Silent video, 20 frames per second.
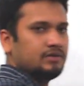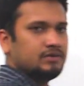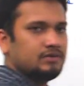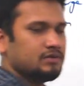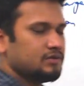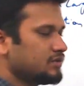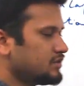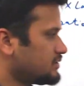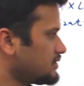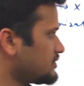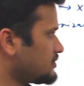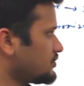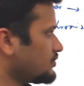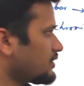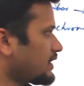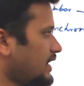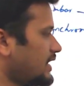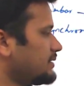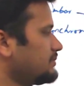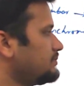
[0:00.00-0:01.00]
this is your
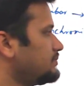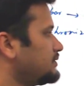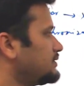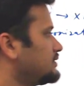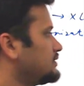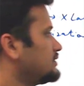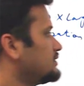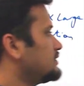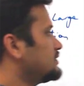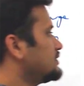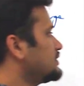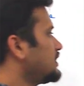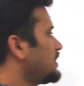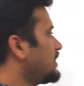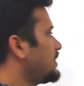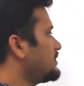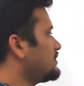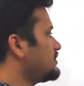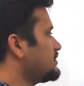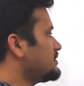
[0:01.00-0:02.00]
app,
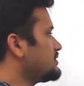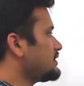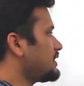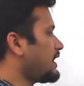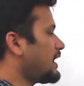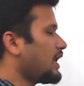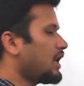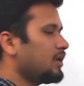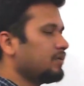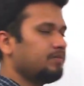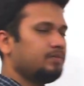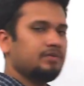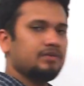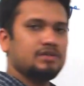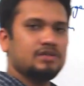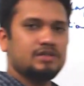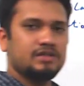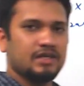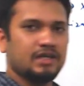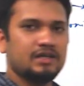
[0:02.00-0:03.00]
and this app
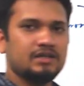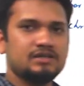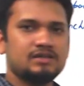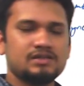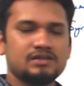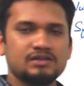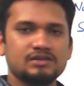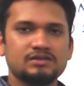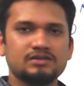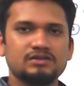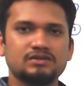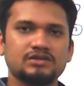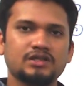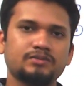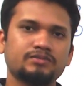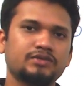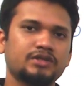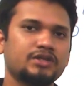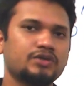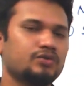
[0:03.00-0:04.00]
sells
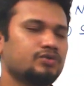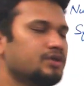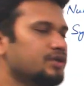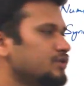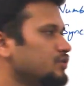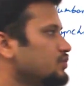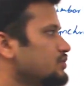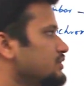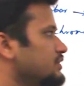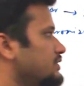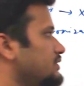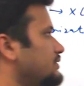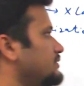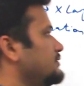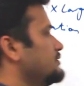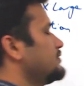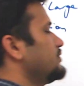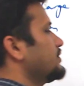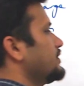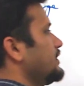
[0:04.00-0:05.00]
something to the user.
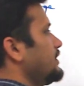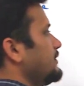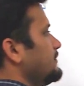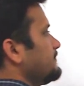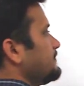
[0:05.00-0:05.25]
Okay,